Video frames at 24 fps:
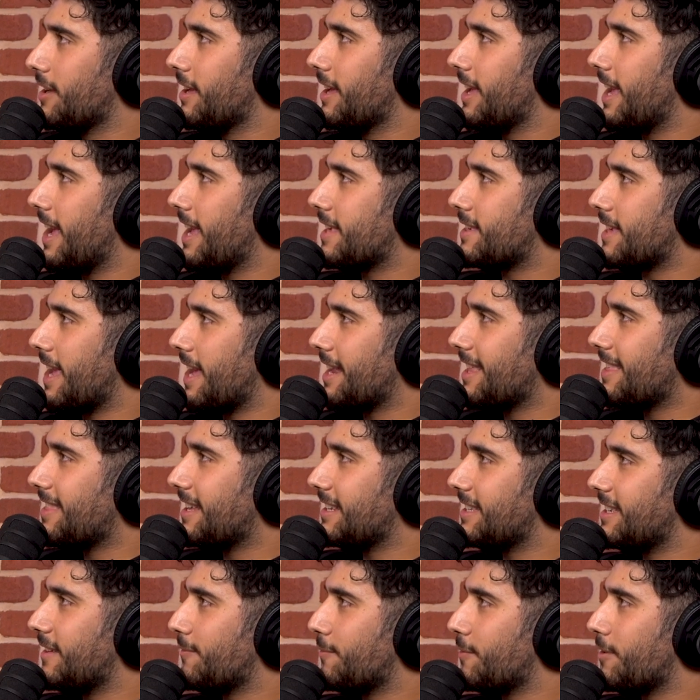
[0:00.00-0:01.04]
Yeah, is there
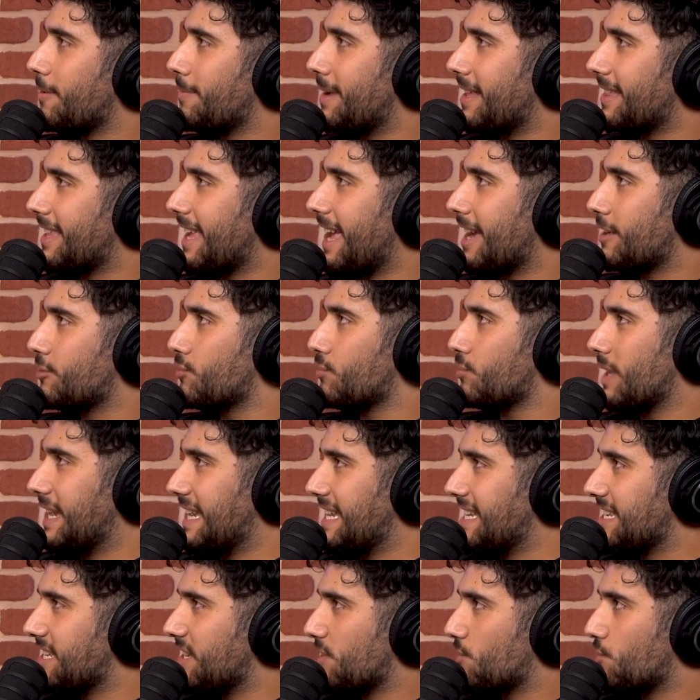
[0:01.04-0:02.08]
anything different about the actual
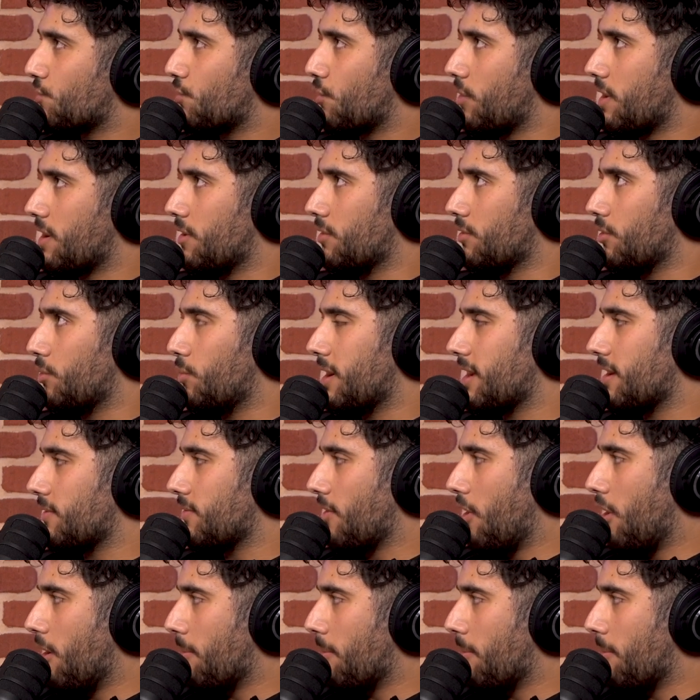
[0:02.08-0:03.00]
industry or the way of